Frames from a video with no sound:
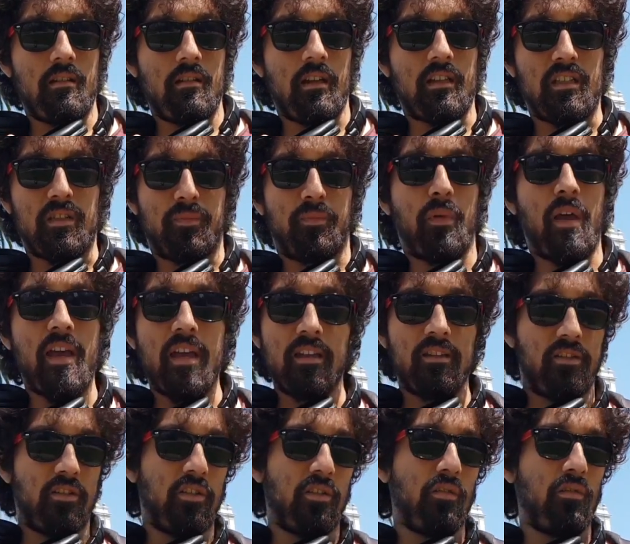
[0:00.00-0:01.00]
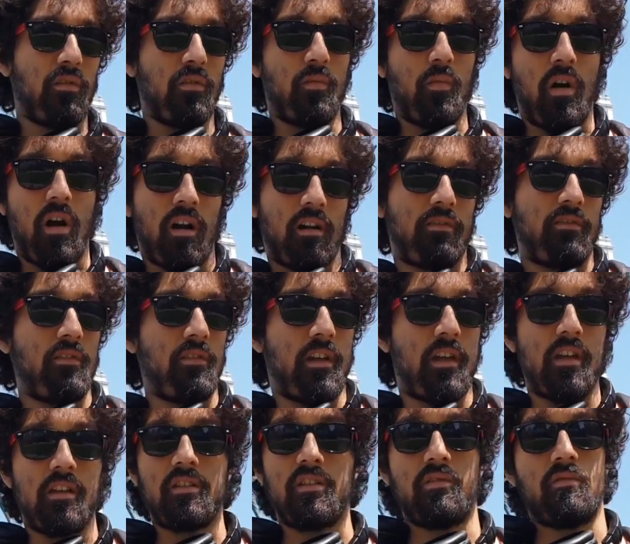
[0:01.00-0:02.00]
explain to or walk their
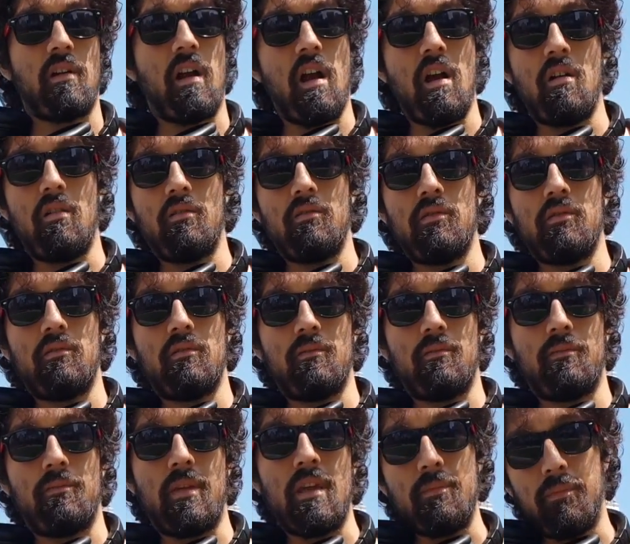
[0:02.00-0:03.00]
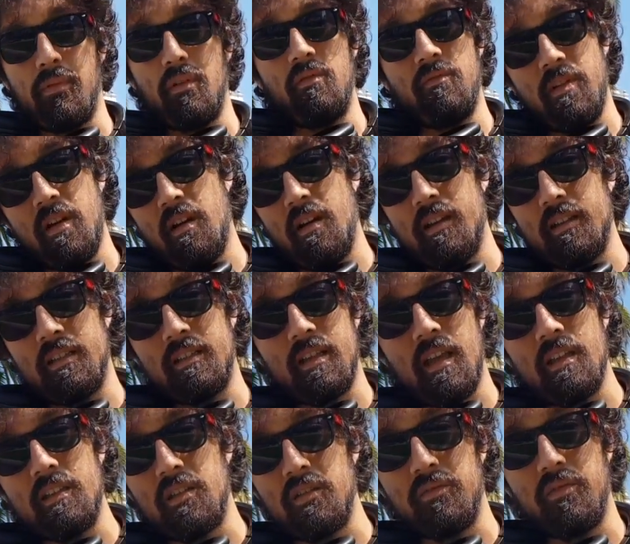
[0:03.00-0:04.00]
kids around people in various
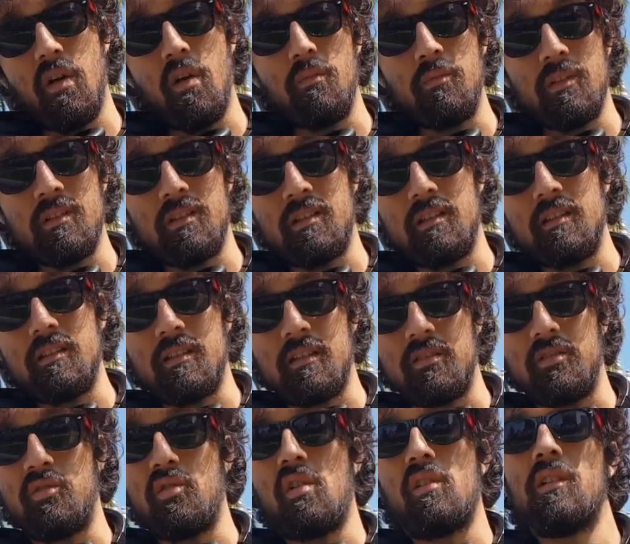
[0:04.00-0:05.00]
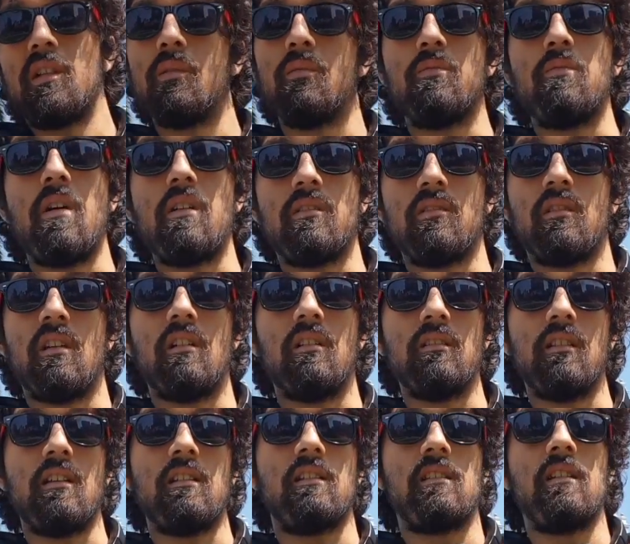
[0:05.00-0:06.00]
states of homelessness and struggling with mental
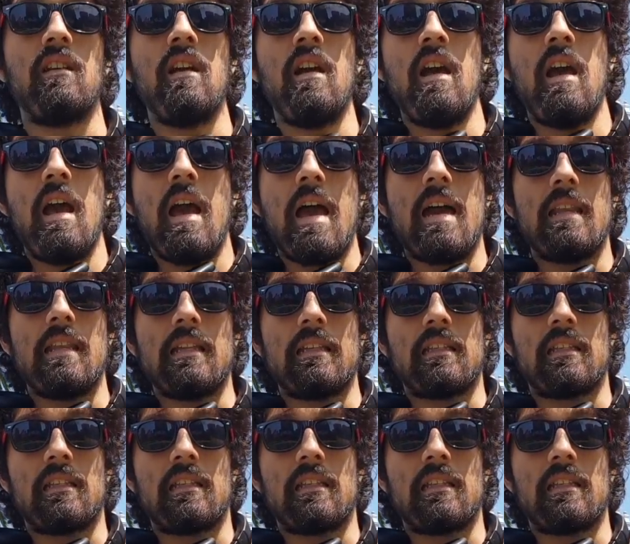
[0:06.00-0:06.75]
illness. And